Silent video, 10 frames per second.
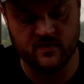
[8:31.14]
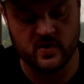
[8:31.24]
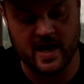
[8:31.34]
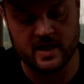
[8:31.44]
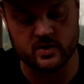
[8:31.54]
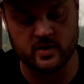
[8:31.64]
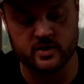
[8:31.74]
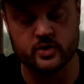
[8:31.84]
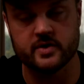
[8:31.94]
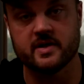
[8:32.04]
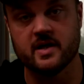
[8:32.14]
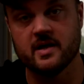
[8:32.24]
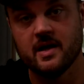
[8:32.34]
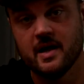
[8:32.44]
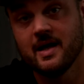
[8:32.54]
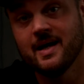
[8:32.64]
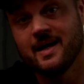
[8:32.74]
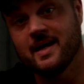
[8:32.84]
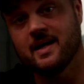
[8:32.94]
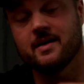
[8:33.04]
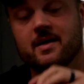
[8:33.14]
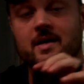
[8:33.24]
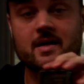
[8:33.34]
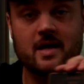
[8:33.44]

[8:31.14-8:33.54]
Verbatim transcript: you guys are interested in